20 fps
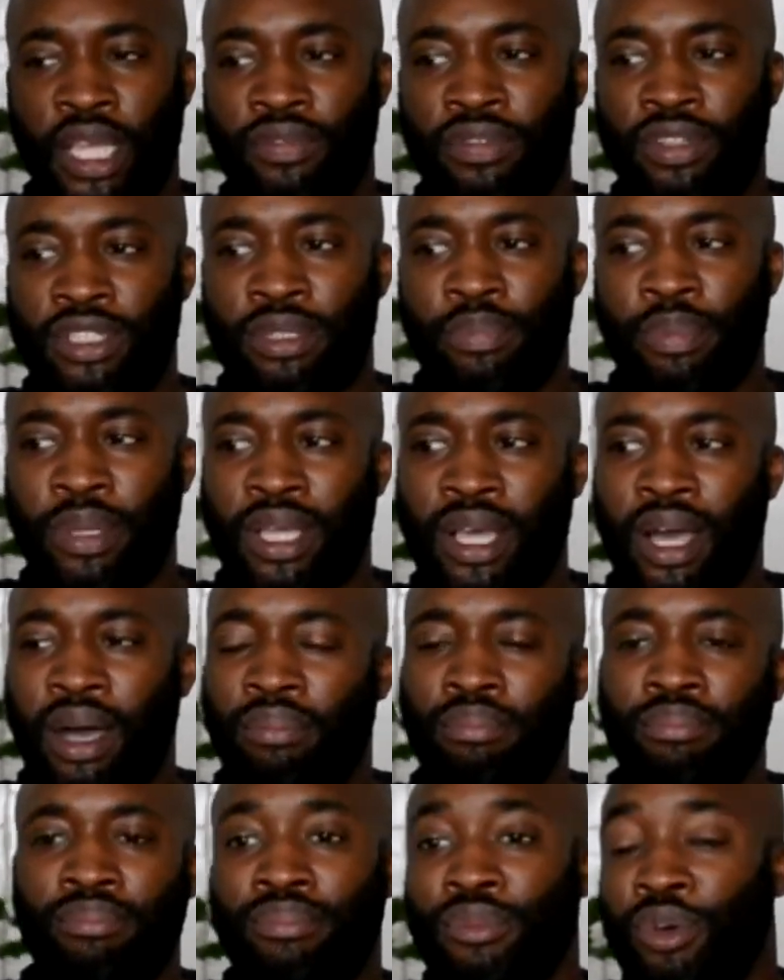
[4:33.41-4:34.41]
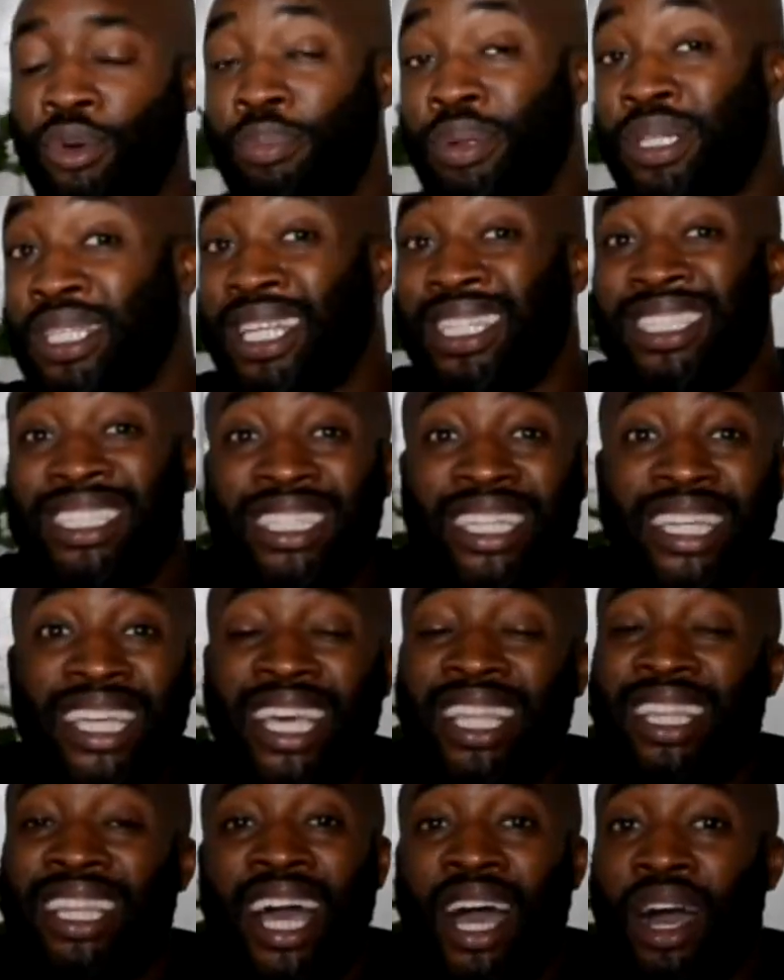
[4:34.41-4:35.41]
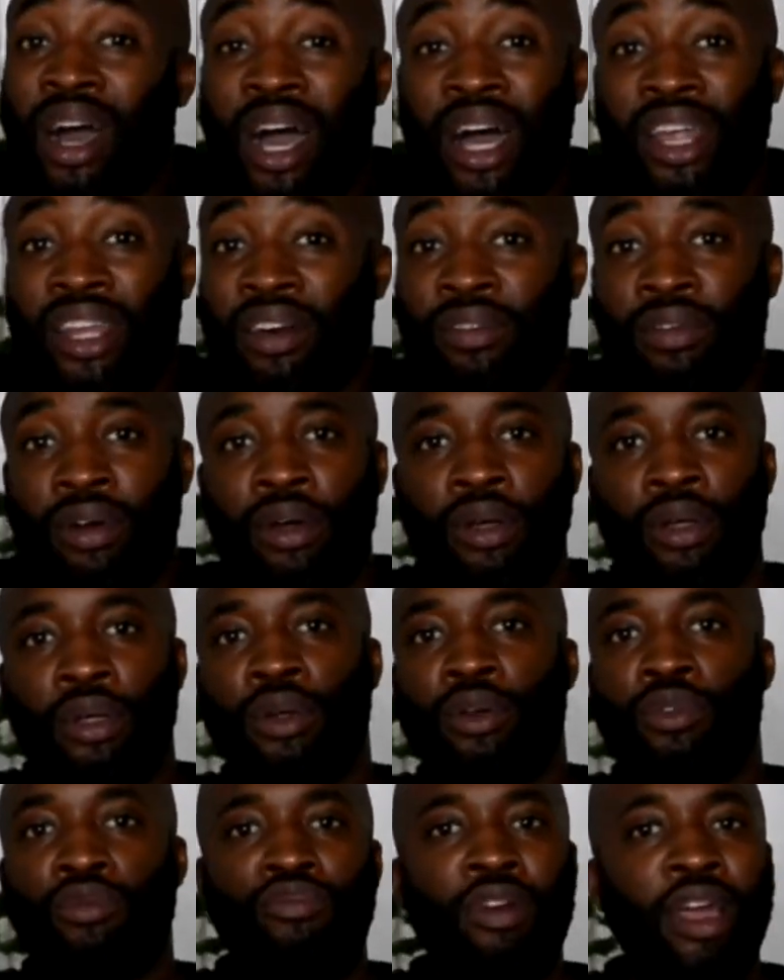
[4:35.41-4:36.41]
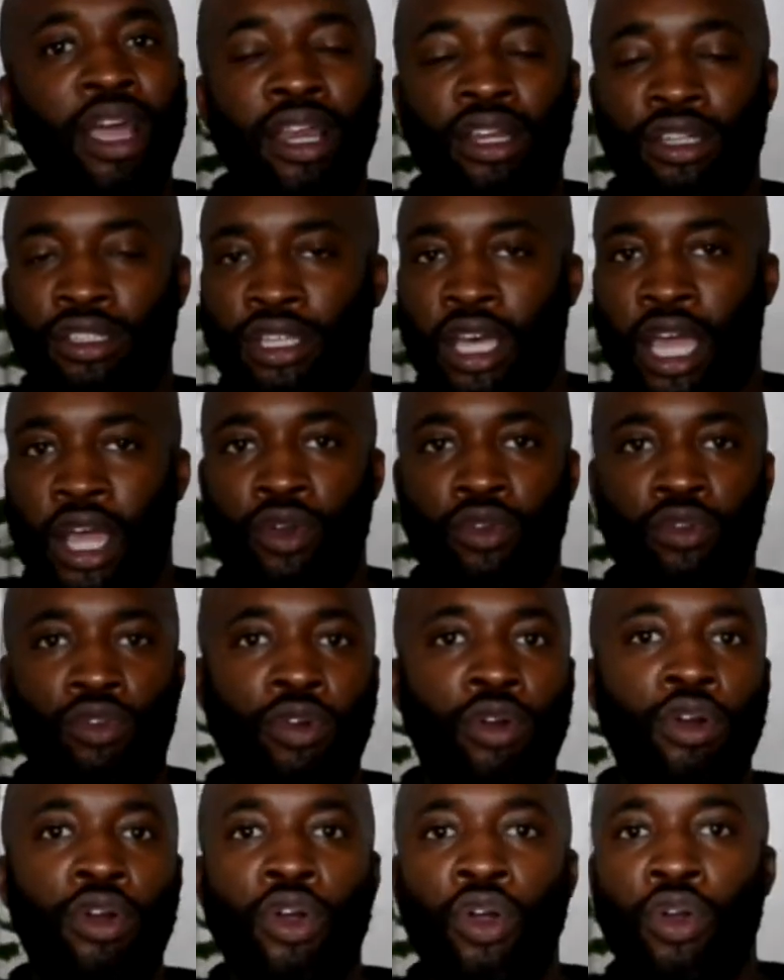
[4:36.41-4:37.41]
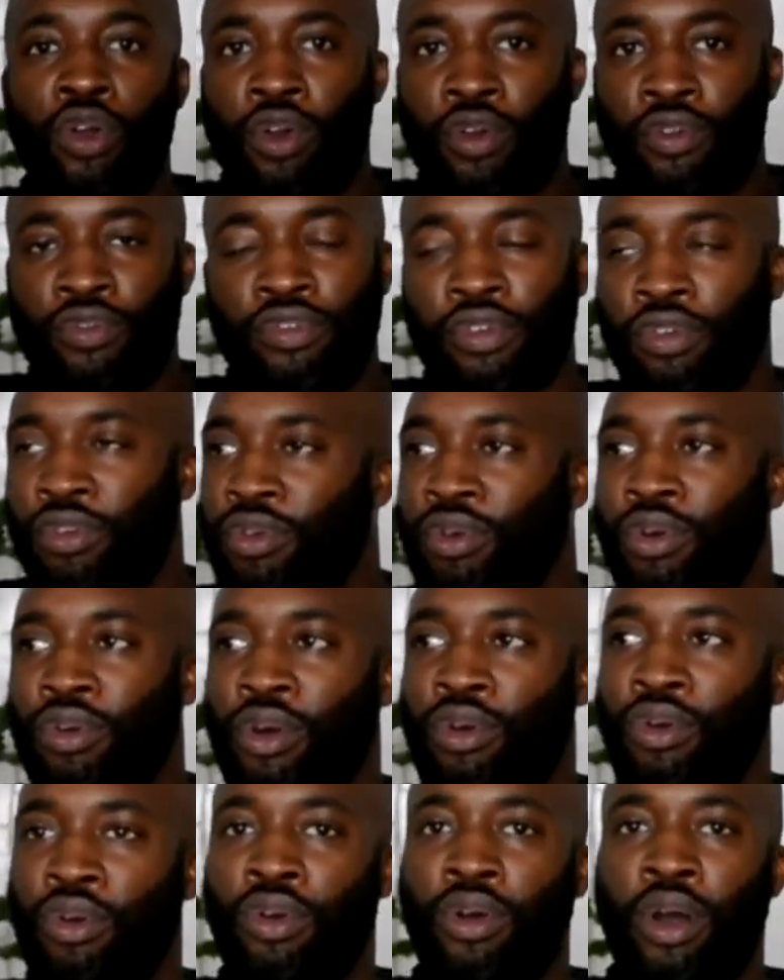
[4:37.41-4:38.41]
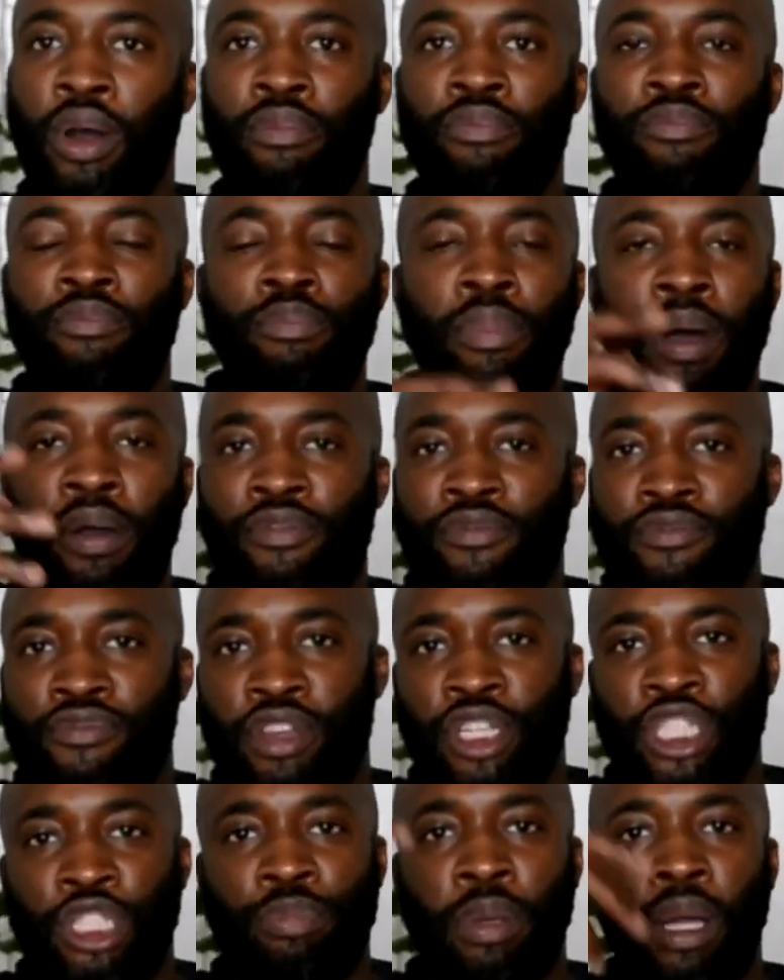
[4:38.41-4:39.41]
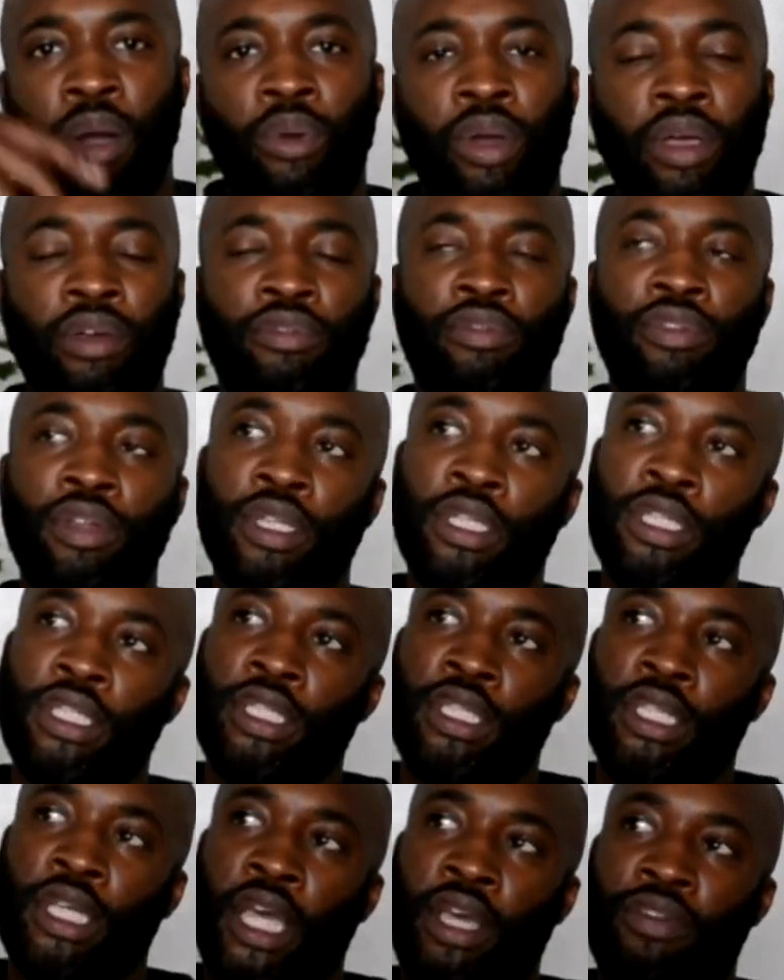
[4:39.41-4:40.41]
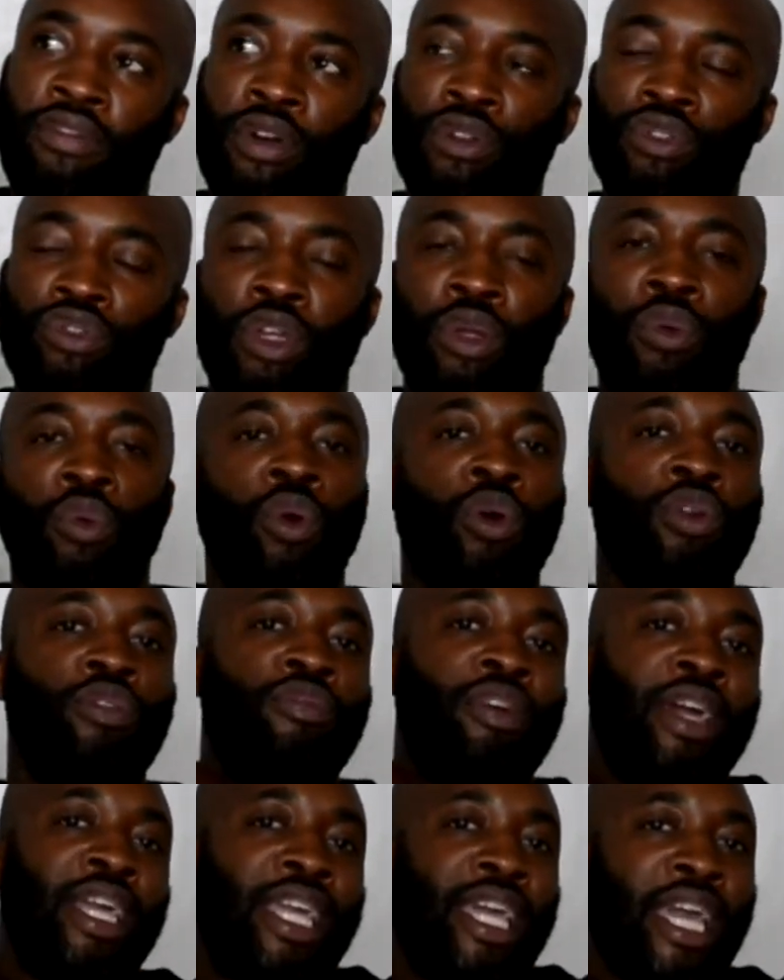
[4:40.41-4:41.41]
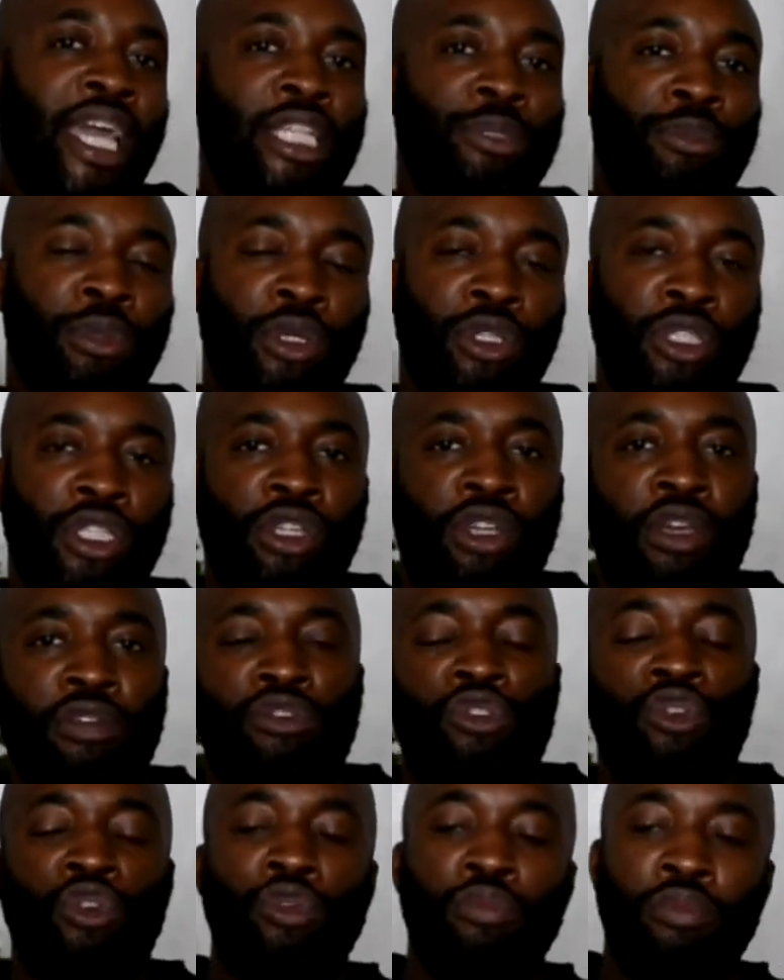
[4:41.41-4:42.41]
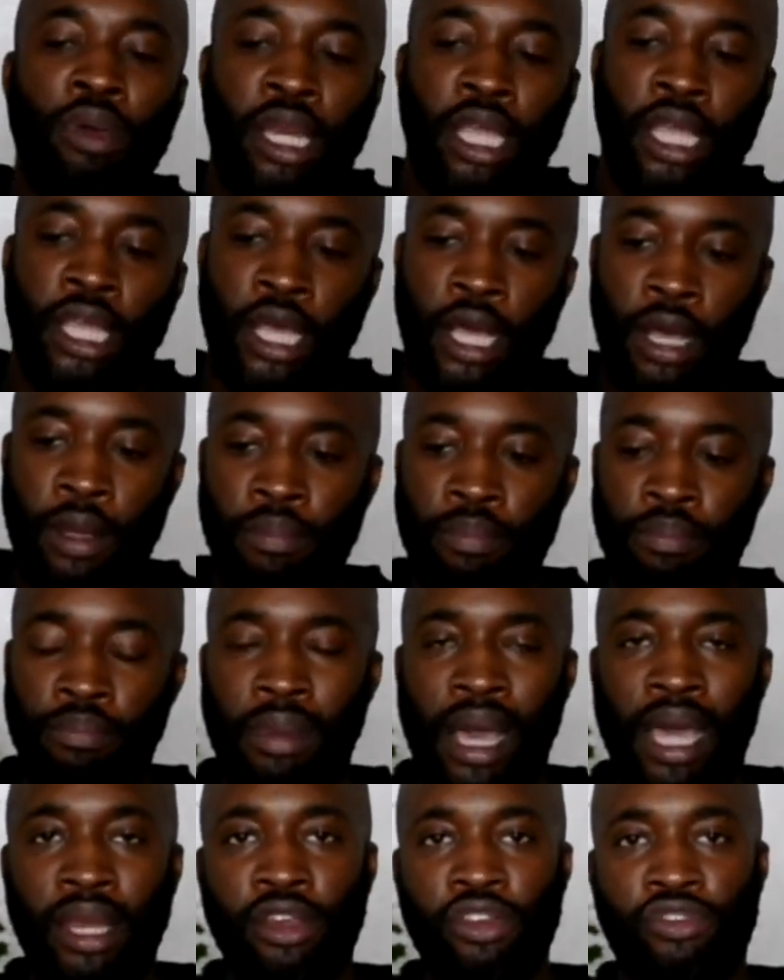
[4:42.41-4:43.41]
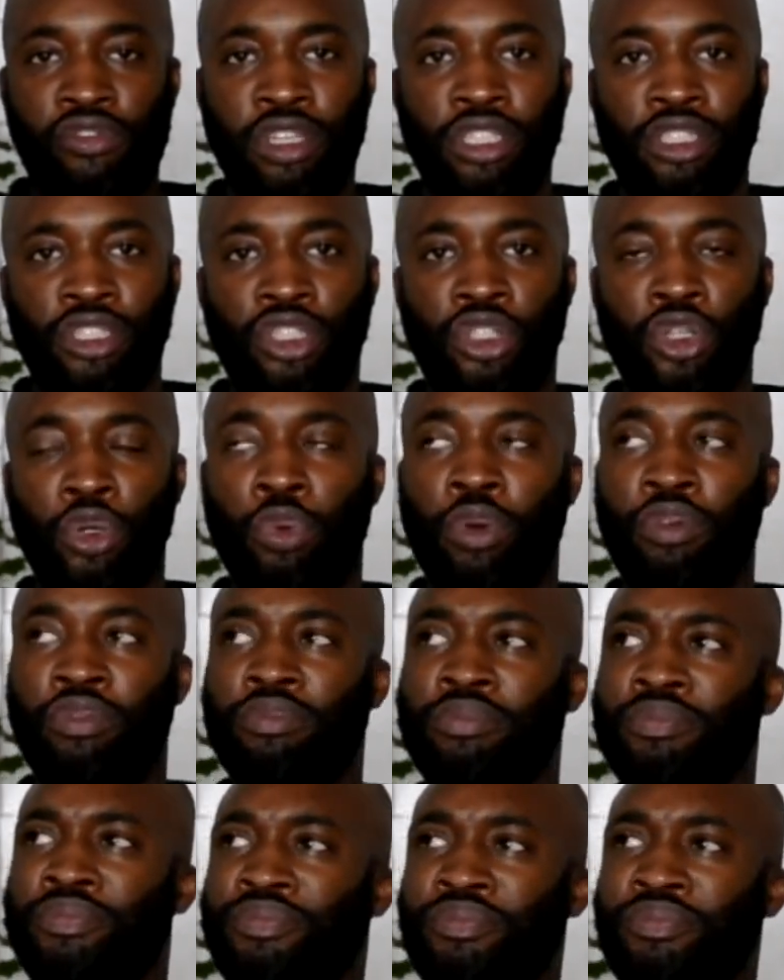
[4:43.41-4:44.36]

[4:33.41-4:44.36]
even to become or potentially get another regular title or a fringe belt if Andre Ward vacates, because he's going to have too many mandatories to deal with.